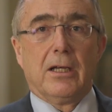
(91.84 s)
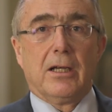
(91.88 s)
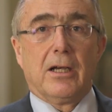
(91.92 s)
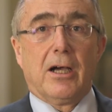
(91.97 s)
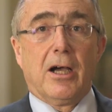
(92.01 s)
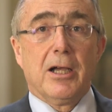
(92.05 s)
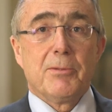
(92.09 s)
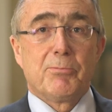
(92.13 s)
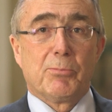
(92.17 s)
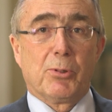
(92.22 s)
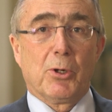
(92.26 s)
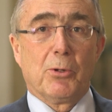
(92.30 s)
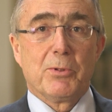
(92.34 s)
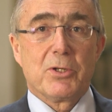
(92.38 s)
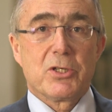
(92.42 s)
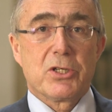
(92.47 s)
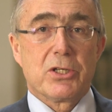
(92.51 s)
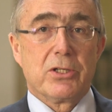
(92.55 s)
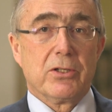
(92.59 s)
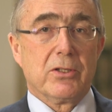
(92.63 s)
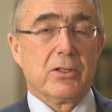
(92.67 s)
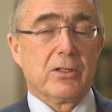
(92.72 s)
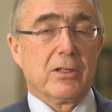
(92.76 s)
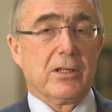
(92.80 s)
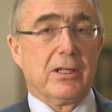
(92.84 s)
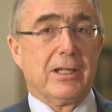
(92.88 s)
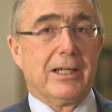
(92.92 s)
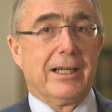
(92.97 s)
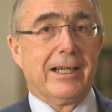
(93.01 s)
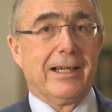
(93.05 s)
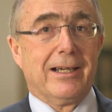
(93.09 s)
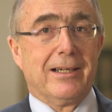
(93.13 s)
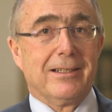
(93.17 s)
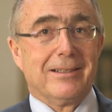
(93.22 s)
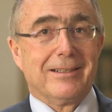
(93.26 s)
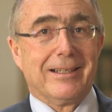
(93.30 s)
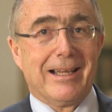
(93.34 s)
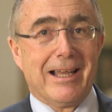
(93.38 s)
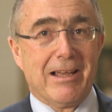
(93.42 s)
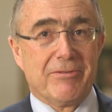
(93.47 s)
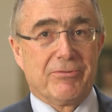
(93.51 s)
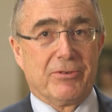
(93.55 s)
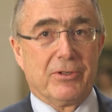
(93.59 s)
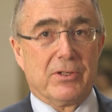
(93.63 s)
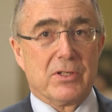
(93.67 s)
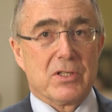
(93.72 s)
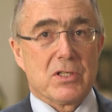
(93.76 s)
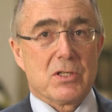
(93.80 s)
I promise you that our
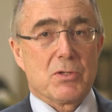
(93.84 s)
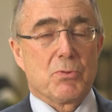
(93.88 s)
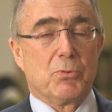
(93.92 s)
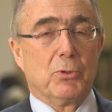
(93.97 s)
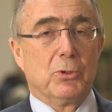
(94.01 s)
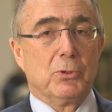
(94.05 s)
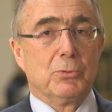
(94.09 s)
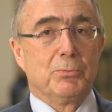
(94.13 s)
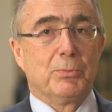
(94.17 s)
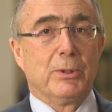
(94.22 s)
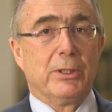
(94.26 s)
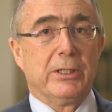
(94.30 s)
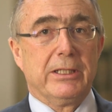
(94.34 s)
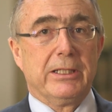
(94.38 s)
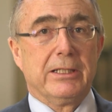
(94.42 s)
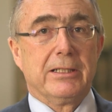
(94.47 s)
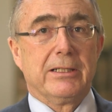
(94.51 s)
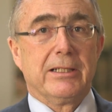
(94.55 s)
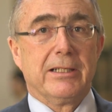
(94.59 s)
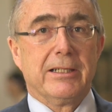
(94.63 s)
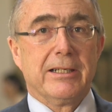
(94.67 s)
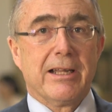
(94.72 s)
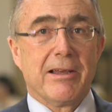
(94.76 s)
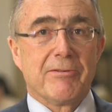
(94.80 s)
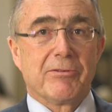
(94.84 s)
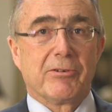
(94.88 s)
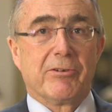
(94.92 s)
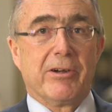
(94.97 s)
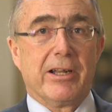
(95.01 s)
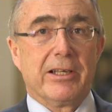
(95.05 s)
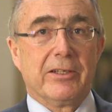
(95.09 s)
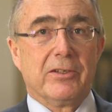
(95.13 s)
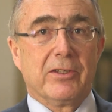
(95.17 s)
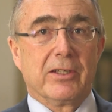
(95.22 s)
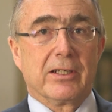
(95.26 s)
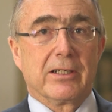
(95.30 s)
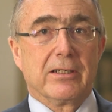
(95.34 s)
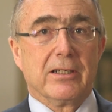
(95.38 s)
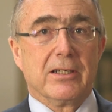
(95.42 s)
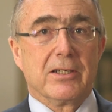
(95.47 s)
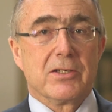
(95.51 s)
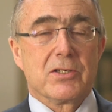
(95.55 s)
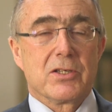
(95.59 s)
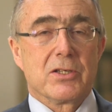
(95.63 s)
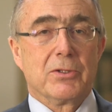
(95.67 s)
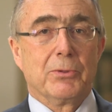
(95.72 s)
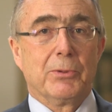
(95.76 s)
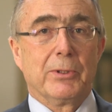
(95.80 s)
efforts will be never-ending
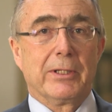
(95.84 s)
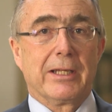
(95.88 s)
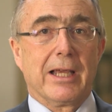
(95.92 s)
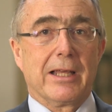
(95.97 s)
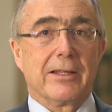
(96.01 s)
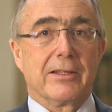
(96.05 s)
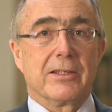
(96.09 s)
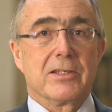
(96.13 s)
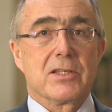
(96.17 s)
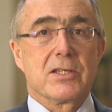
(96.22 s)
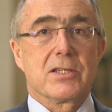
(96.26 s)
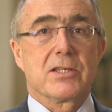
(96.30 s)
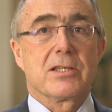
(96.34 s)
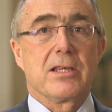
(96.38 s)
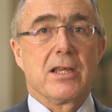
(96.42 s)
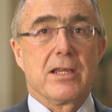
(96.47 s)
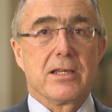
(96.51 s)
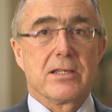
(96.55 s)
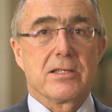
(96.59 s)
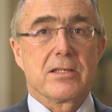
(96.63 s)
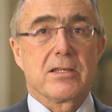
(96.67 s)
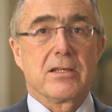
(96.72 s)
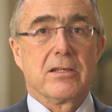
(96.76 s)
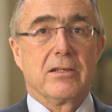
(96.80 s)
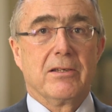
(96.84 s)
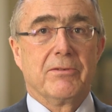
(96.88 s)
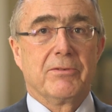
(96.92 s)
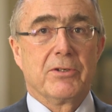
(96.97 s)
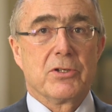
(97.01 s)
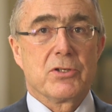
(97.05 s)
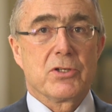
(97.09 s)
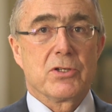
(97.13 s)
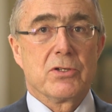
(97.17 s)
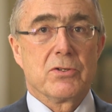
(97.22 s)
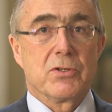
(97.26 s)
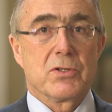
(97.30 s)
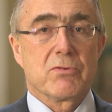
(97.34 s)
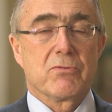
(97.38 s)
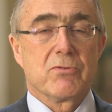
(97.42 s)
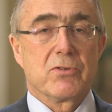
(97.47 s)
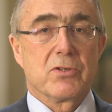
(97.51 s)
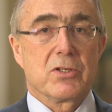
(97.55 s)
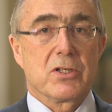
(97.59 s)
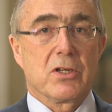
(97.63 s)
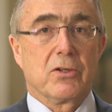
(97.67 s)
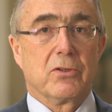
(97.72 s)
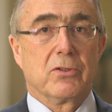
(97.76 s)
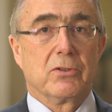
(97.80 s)
until we get this set of issues
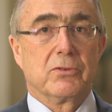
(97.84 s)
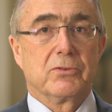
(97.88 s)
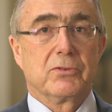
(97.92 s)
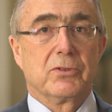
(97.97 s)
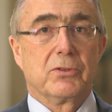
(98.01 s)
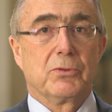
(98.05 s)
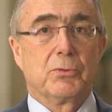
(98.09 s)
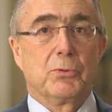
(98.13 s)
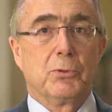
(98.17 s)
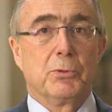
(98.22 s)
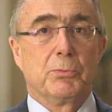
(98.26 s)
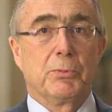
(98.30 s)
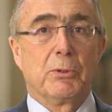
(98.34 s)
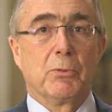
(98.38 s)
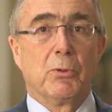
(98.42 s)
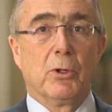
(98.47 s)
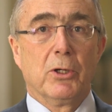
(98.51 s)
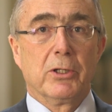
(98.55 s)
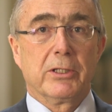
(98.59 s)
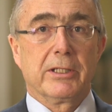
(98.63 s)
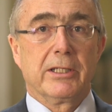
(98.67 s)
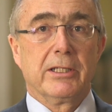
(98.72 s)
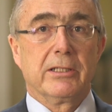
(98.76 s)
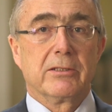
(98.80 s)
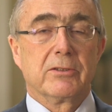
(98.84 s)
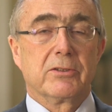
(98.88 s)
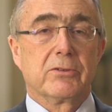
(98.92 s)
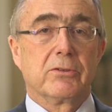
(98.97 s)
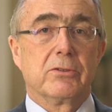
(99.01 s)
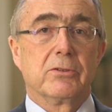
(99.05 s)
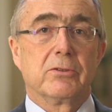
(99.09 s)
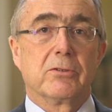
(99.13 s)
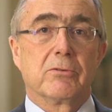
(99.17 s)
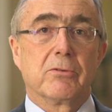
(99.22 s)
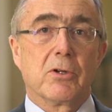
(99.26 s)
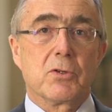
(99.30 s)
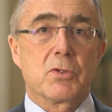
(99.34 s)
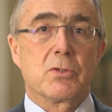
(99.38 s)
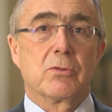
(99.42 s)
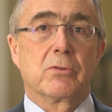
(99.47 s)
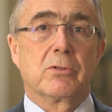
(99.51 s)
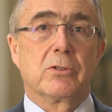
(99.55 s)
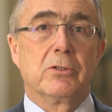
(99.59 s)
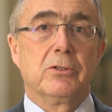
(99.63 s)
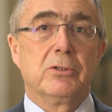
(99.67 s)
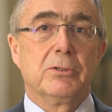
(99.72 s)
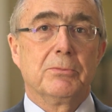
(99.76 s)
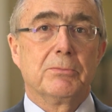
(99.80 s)
resolved. We'll be working through the Russell
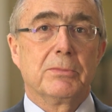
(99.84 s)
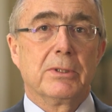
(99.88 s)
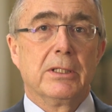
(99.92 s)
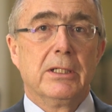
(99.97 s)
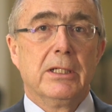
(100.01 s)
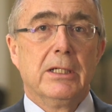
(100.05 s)
Group,